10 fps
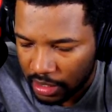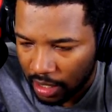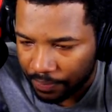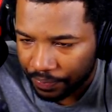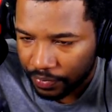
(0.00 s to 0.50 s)

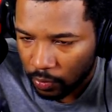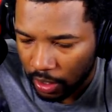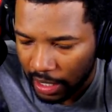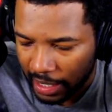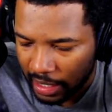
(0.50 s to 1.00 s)
Damn.
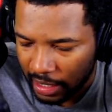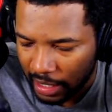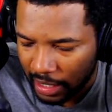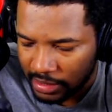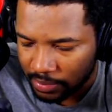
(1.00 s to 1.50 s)
Well, I
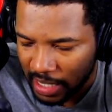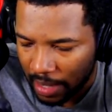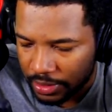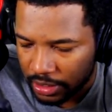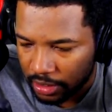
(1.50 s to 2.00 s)
got some
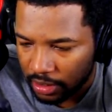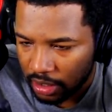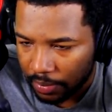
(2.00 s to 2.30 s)
damage here.